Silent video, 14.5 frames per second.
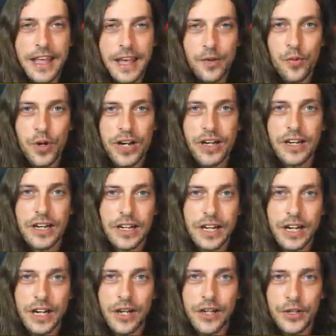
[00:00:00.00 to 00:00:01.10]
way
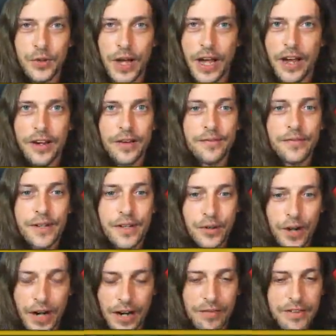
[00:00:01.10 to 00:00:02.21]
you have, you know,
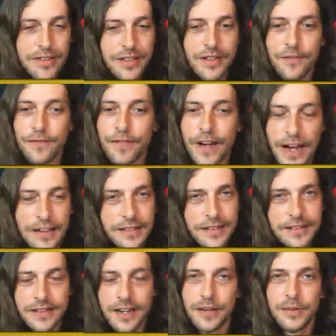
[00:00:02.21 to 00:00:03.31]
obviously the
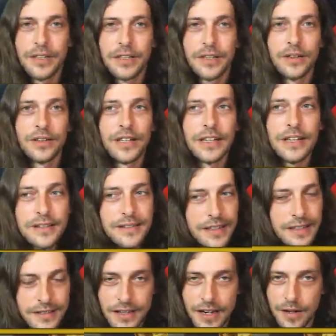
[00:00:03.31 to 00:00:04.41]
fastest time to kill, the
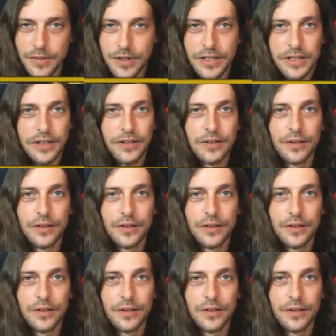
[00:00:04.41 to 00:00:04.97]
easiest time to kill,